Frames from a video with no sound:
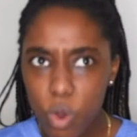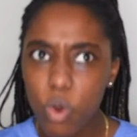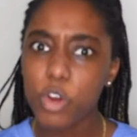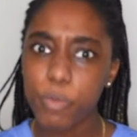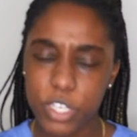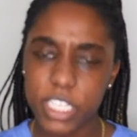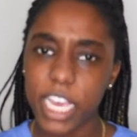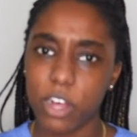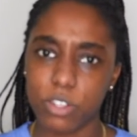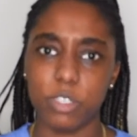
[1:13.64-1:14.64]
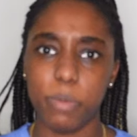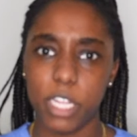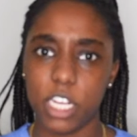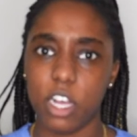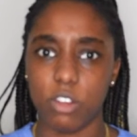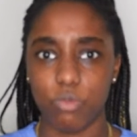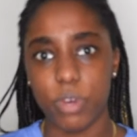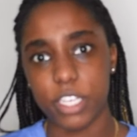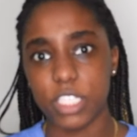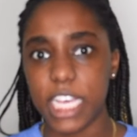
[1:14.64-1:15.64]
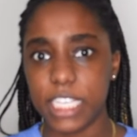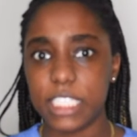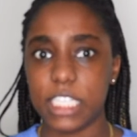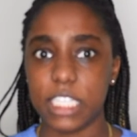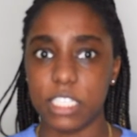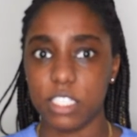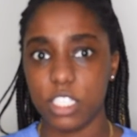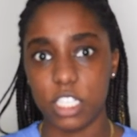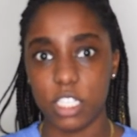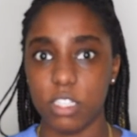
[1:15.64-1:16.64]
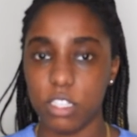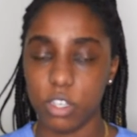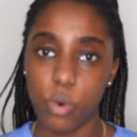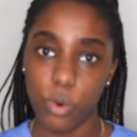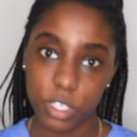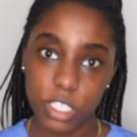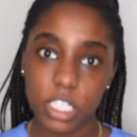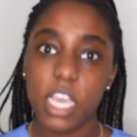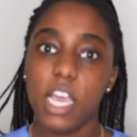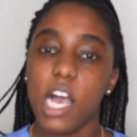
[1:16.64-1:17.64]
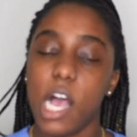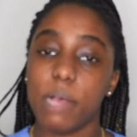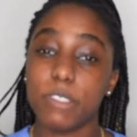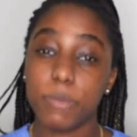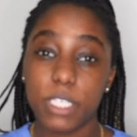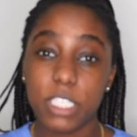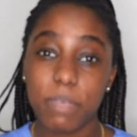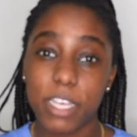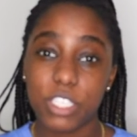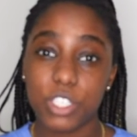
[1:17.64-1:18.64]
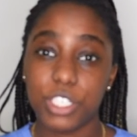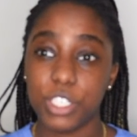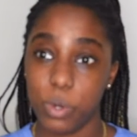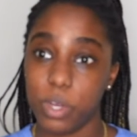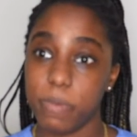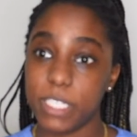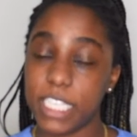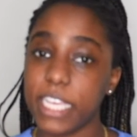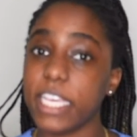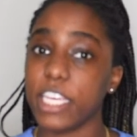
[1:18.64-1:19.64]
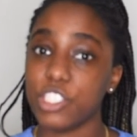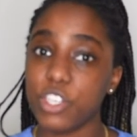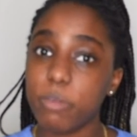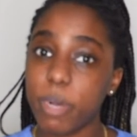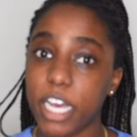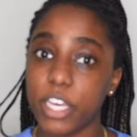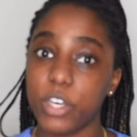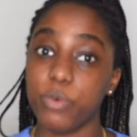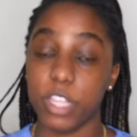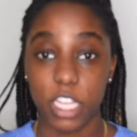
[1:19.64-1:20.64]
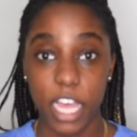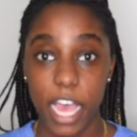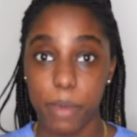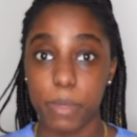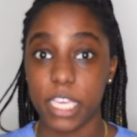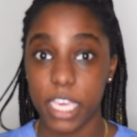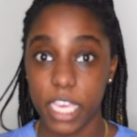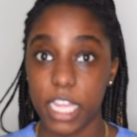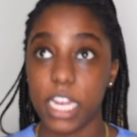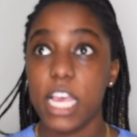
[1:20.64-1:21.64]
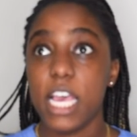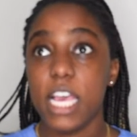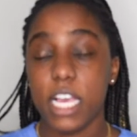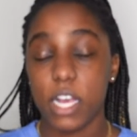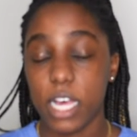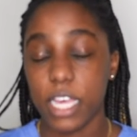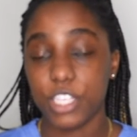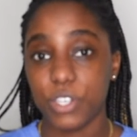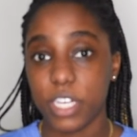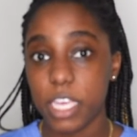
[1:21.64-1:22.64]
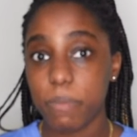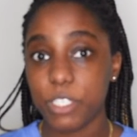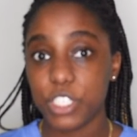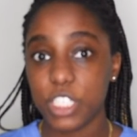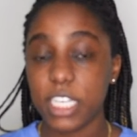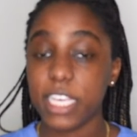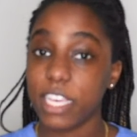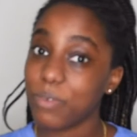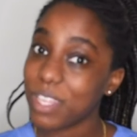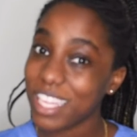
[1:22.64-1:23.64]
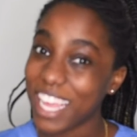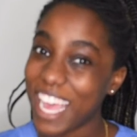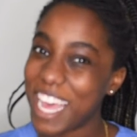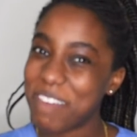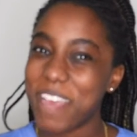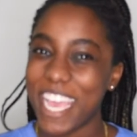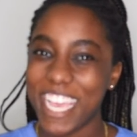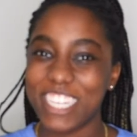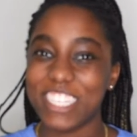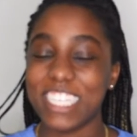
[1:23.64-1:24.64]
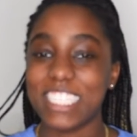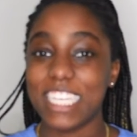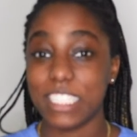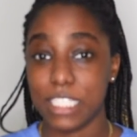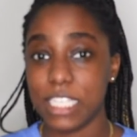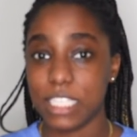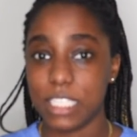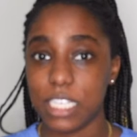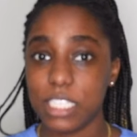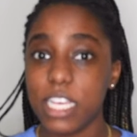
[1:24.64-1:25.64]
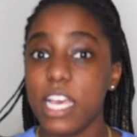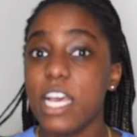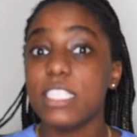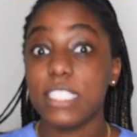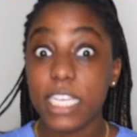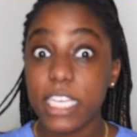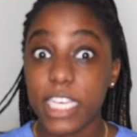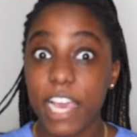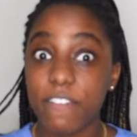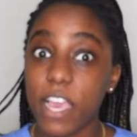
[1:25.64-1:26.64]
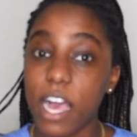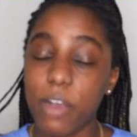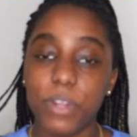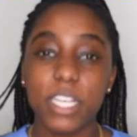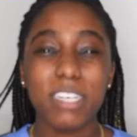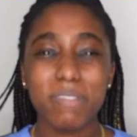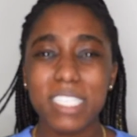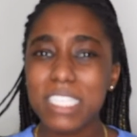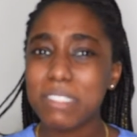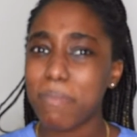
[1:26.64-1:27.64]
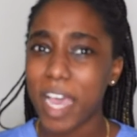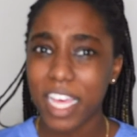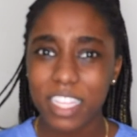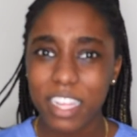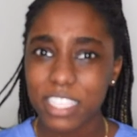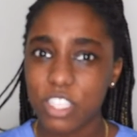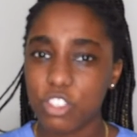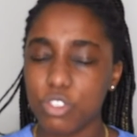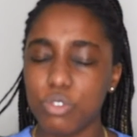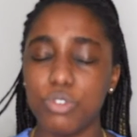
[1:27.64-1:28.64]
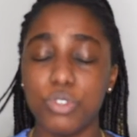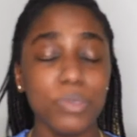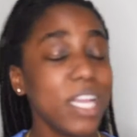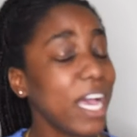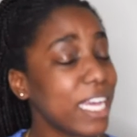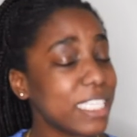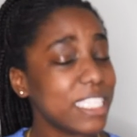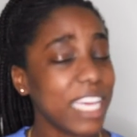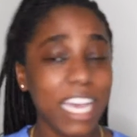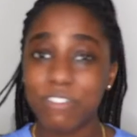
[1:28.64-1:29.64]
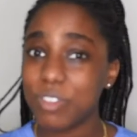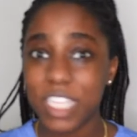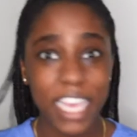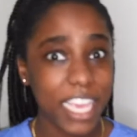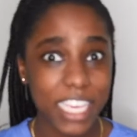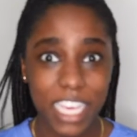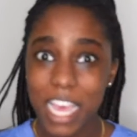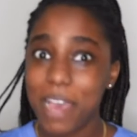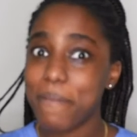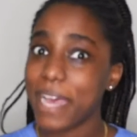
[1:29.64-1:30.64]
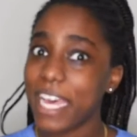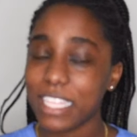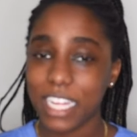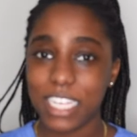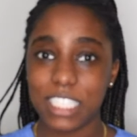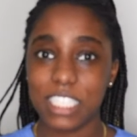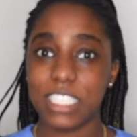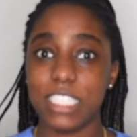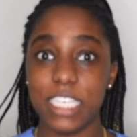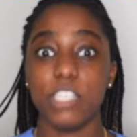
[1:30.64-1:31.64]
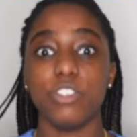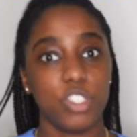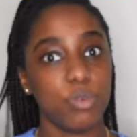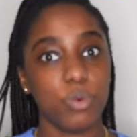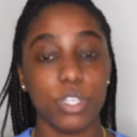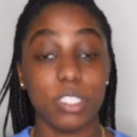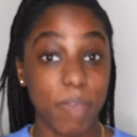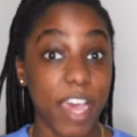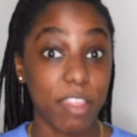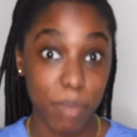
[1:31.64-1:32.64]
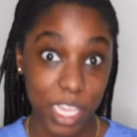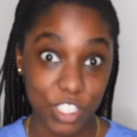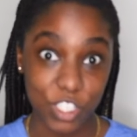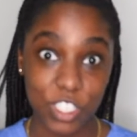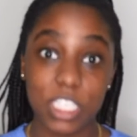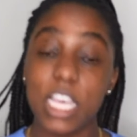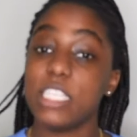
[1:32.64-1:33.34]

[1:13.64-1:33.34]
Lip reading: Or pre-calc, depending on where you test into the course. Spring semester, you're going to be taking intro to bio with a lab again, intro to chemistry again with a lab, and you're going to take statistics. Second caveat, when it comes to these math classes, you do not have to take math classes geared towards math majors.